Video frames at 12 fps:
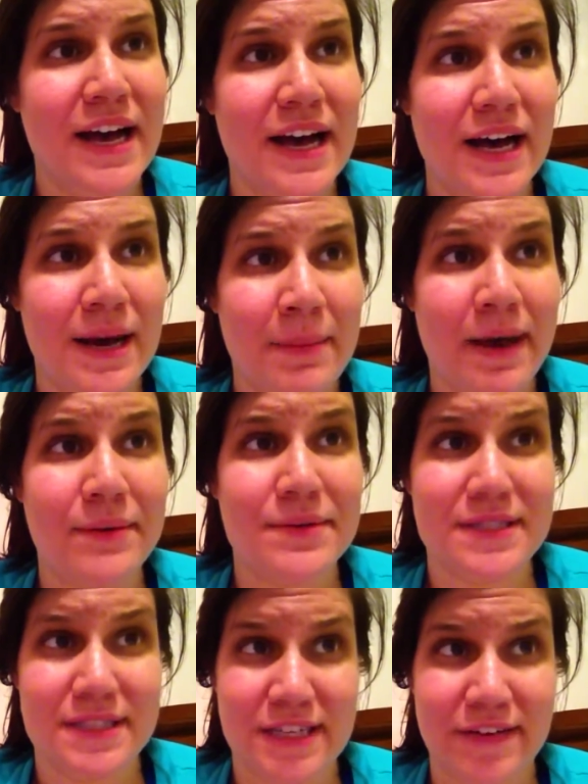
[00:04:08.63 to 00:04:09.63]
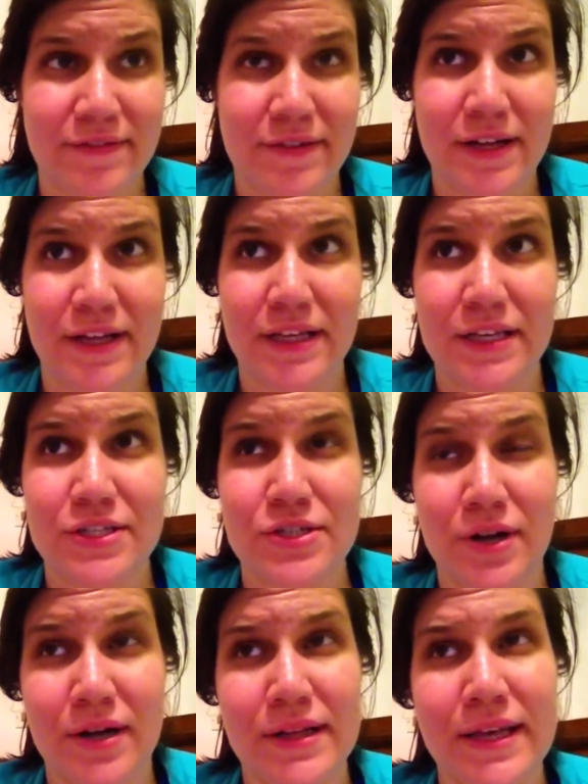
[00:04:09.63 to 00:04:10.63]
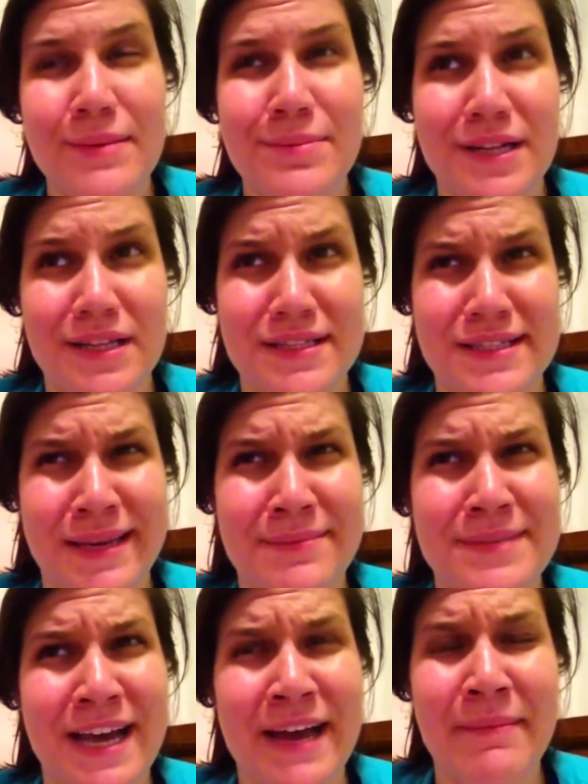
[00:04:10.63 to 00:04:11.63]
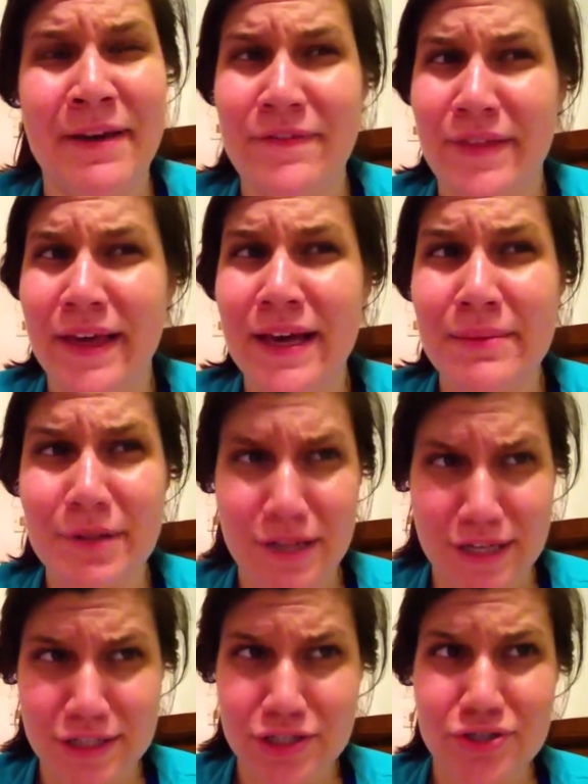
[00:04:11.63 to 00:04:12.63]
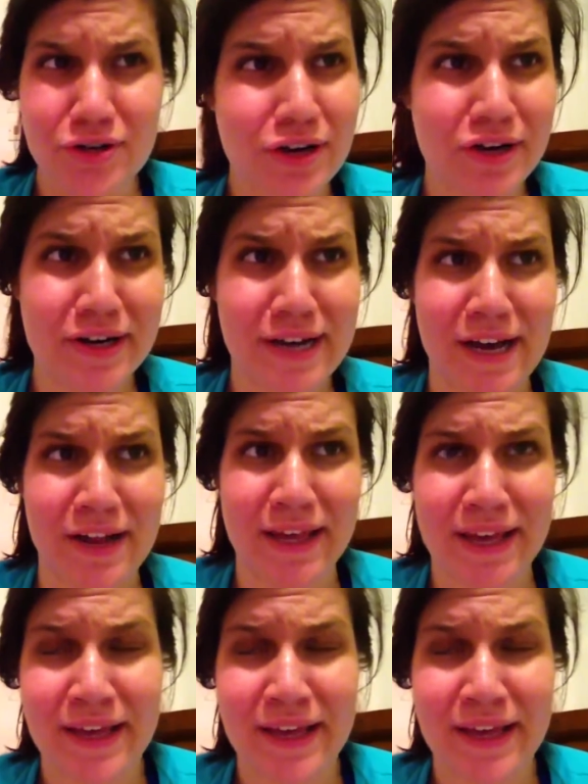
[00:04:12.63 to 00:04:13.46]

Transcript: I was definitely struggling, but at the same time, I feel like I'm a lot stronger now.